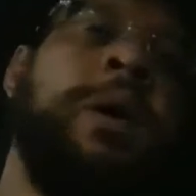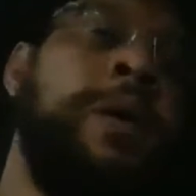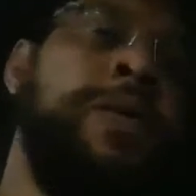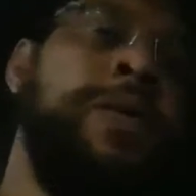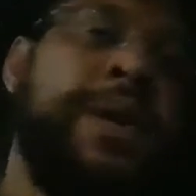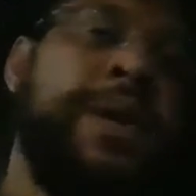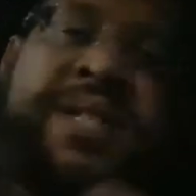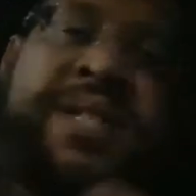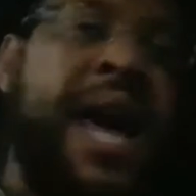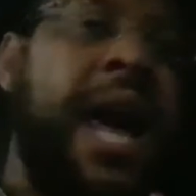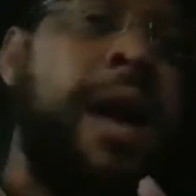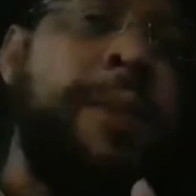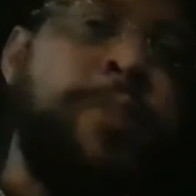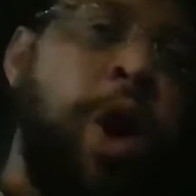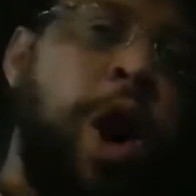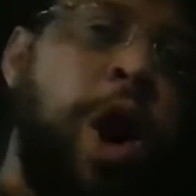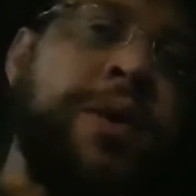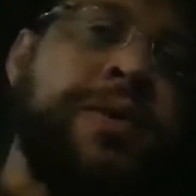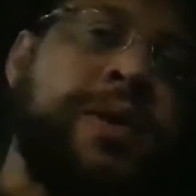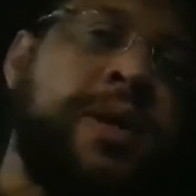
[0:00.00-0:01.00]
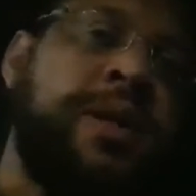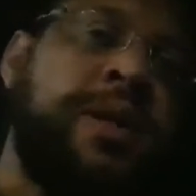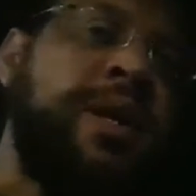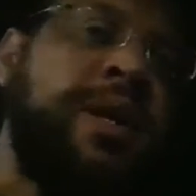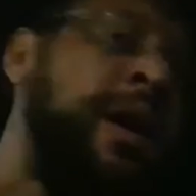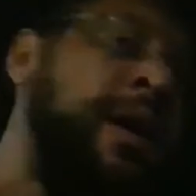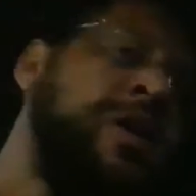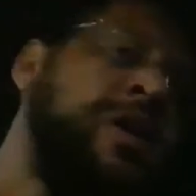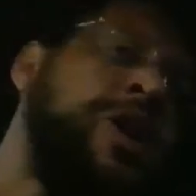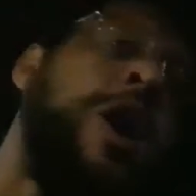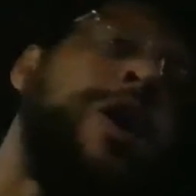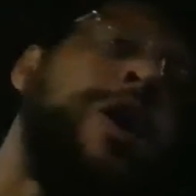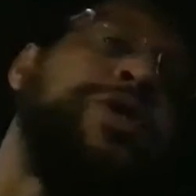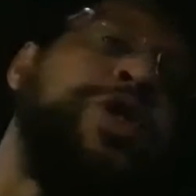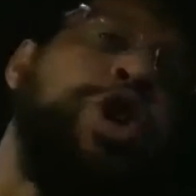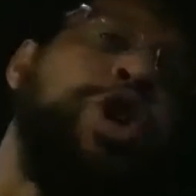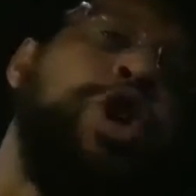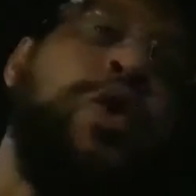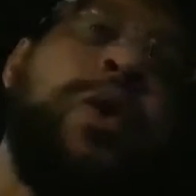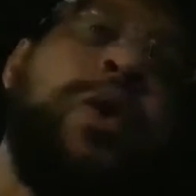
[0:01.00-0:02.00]
the same person doesn't talk to
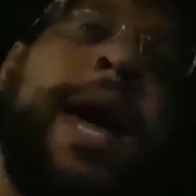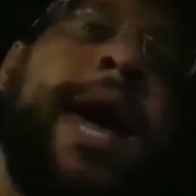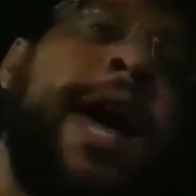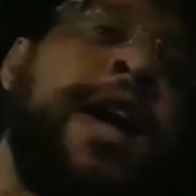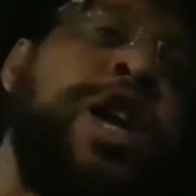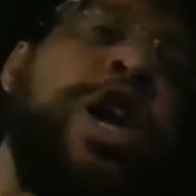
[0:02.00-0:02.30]
you and